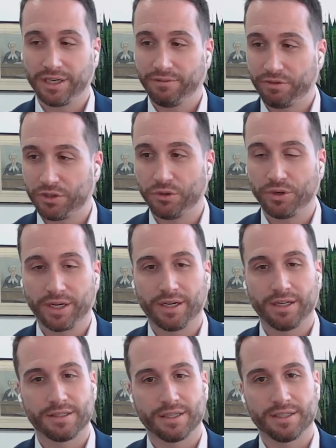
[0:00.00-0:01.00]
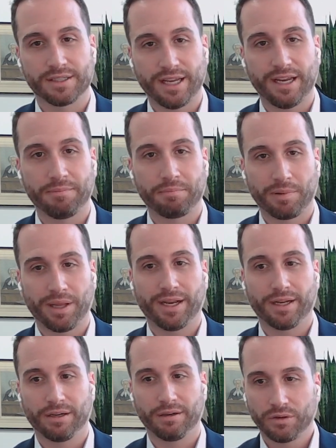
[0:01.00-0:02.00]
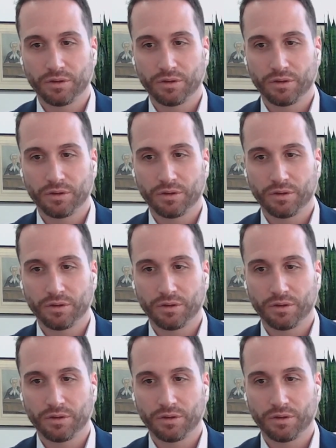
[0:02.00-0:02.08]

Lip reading: if you're doing it as an estate planning